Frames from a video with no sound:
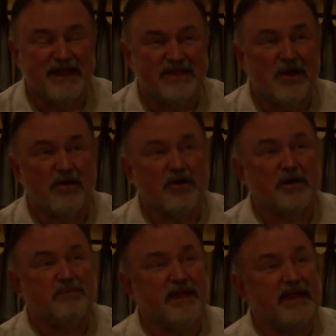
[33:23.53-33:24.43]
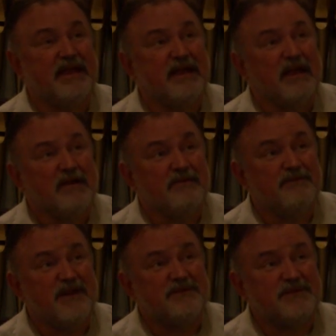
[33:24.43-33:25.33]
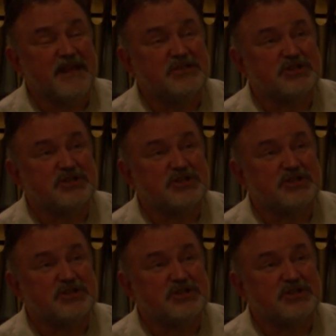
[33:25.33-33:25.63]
There are going to be 50